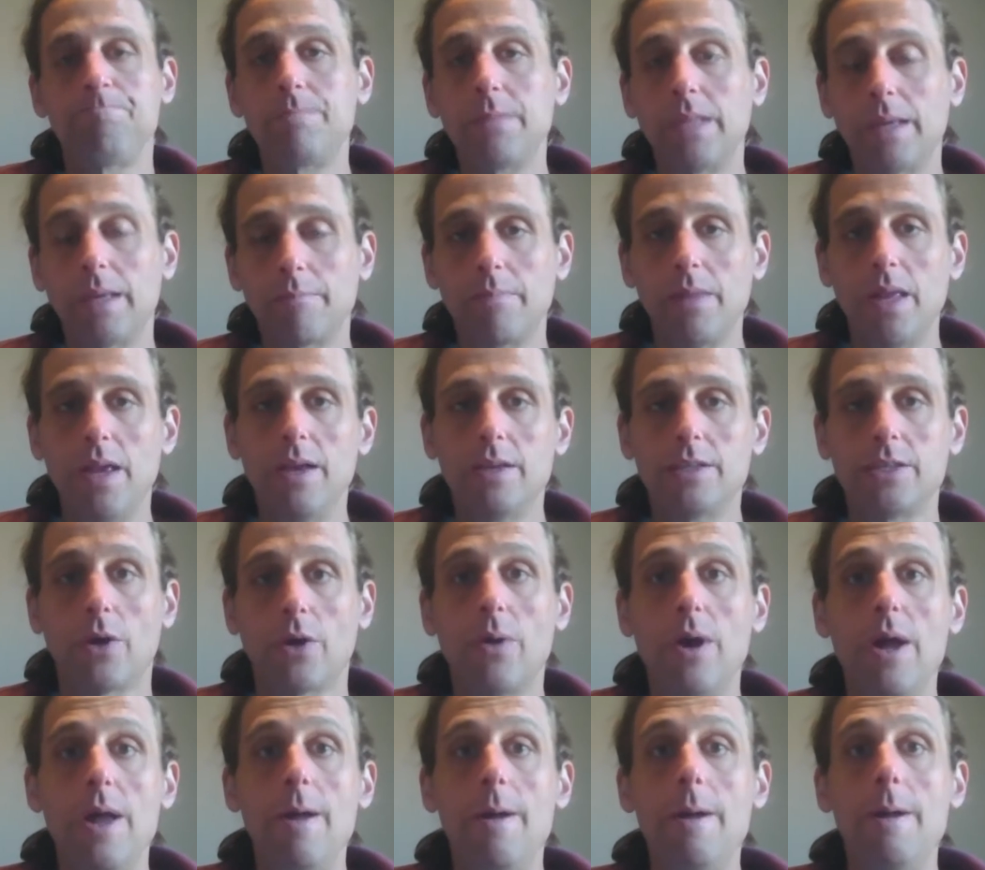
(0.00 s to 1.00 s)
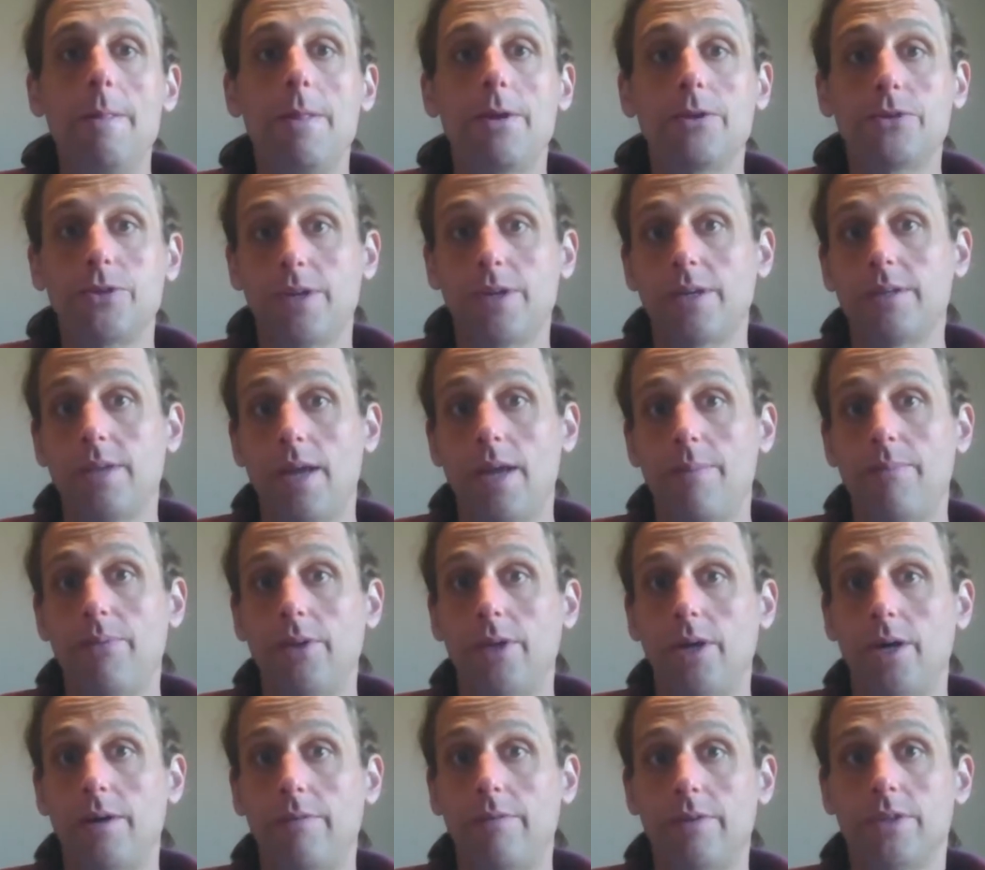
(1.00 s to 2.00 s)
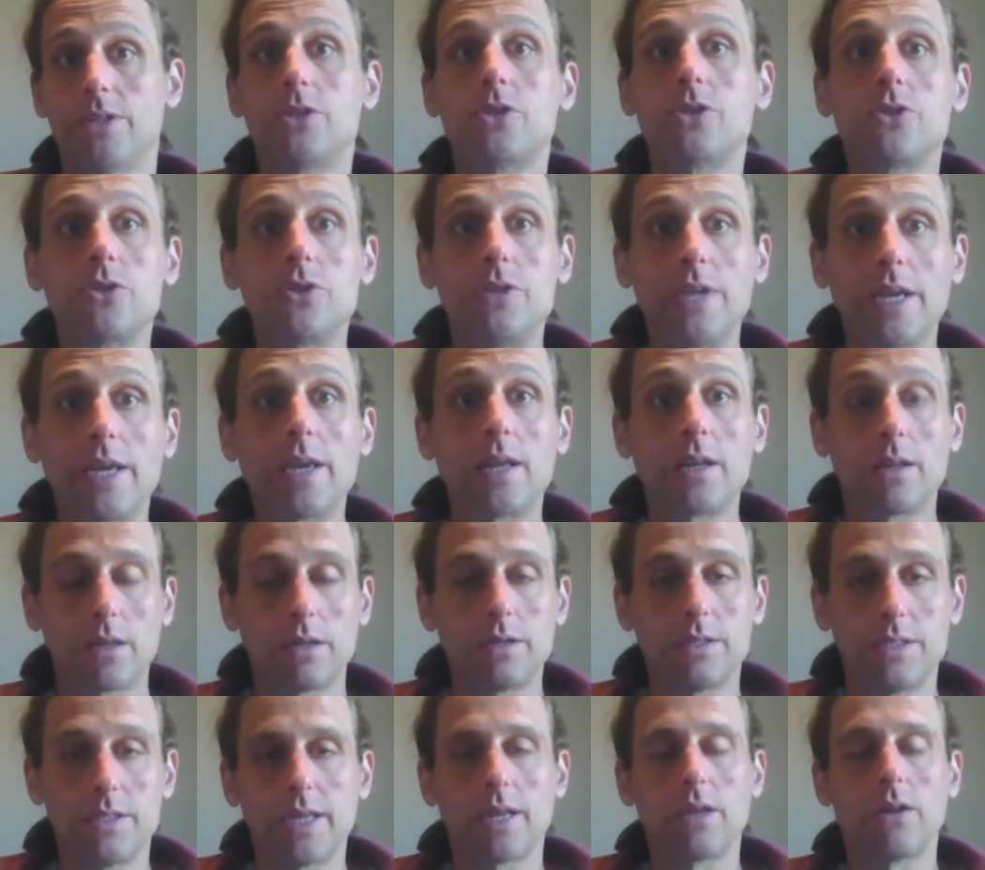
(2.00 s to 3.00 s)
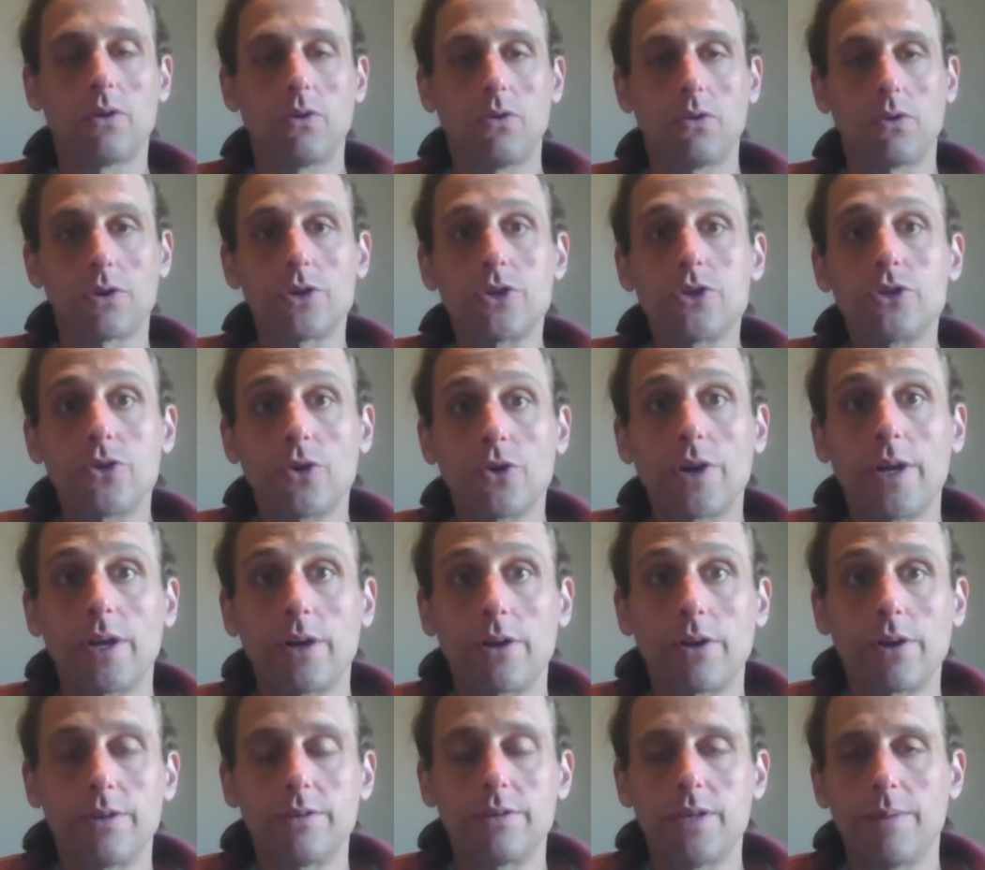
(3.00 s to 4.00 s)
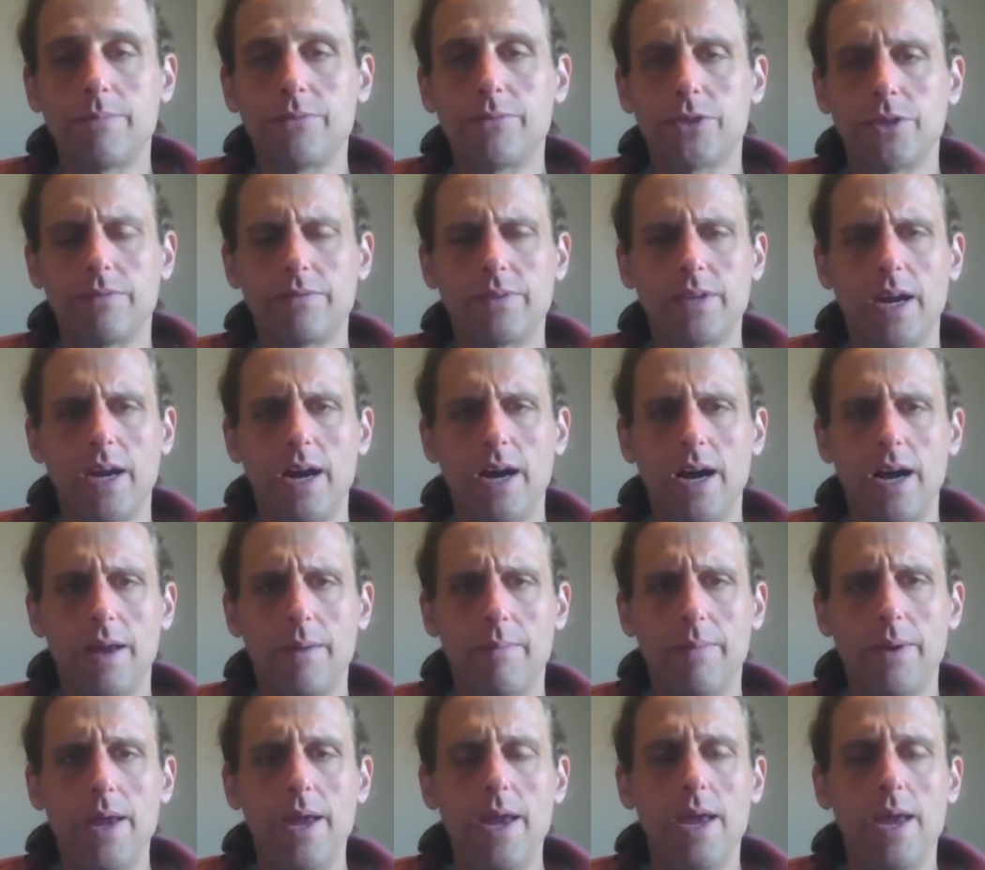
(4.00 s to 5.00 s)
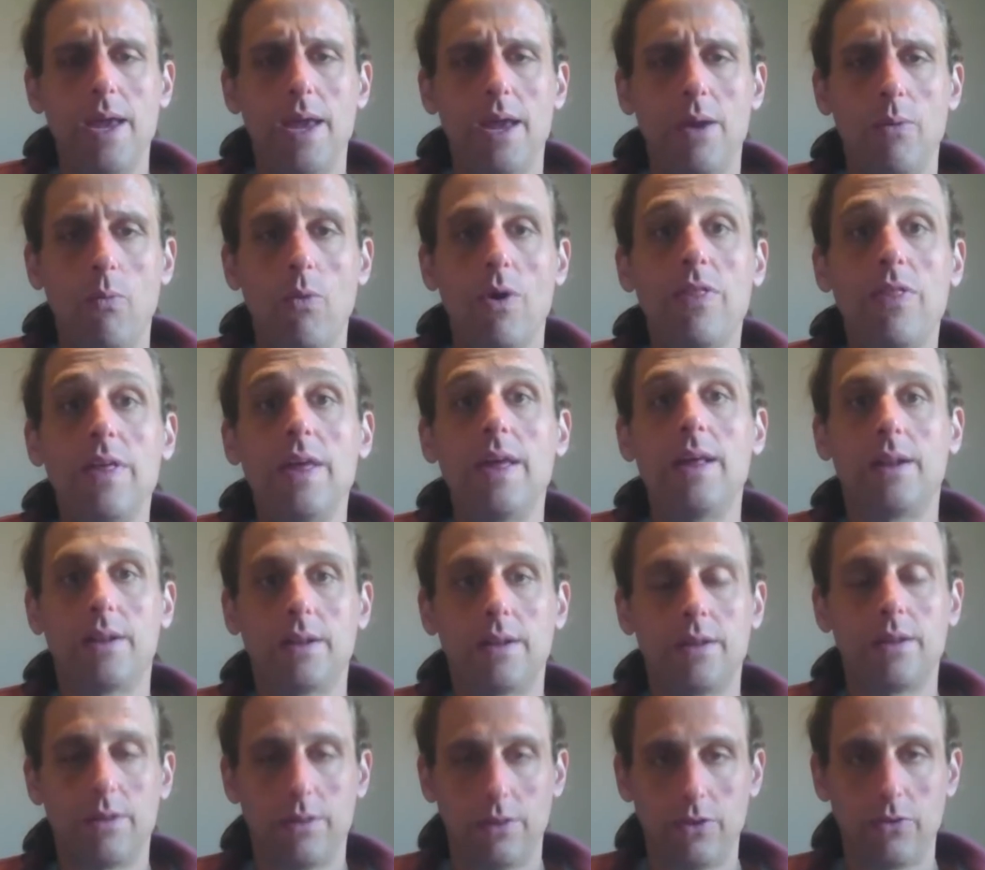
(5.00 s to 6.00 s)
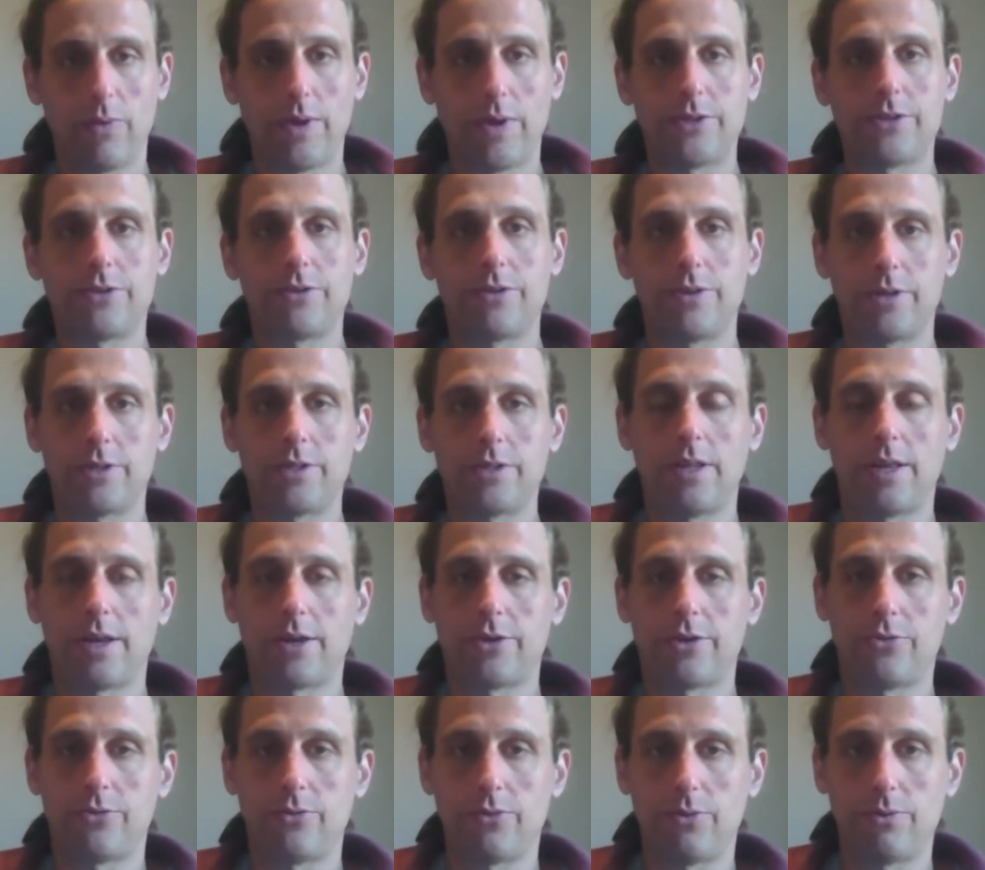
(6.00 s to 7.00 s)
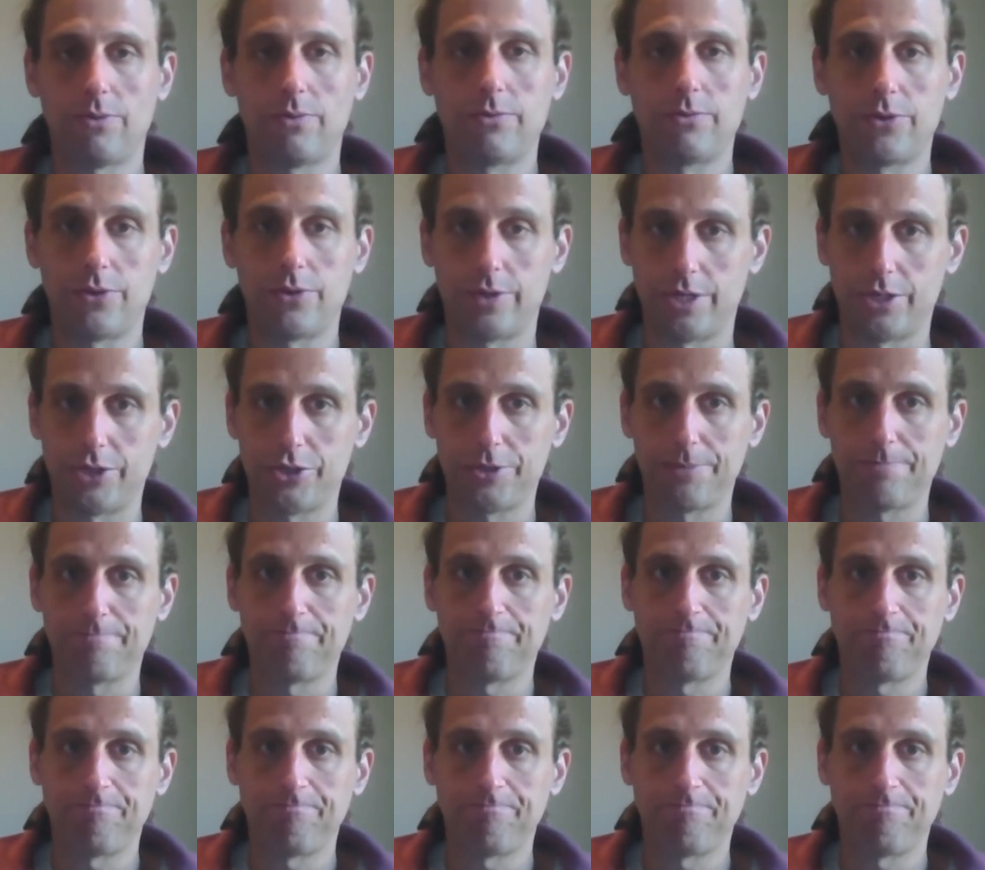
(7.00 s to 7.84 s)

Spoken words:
Yeah. So there's an example of a cyclical or circular conception of time within the Western intellectual tradition.